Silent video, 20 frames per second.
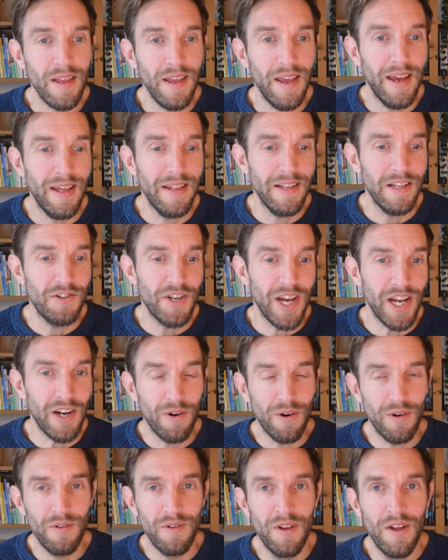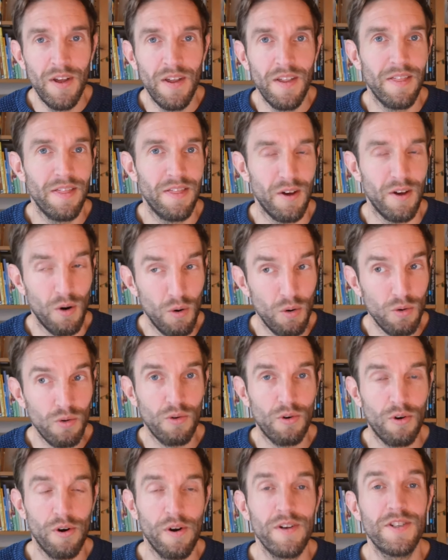and in general, the whole
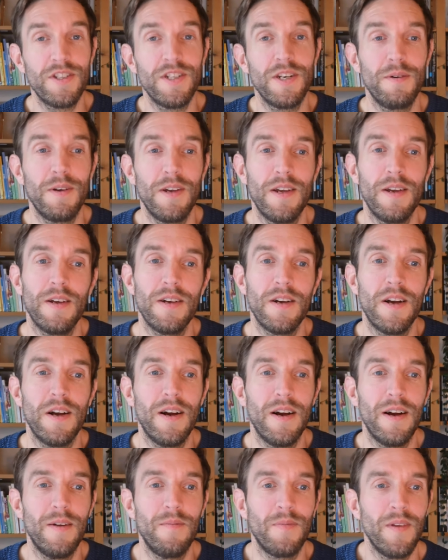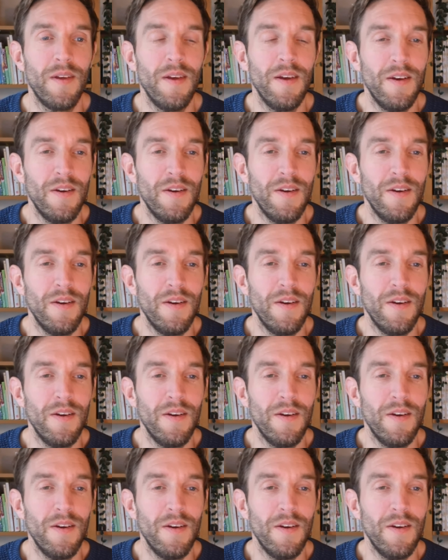concurrency um,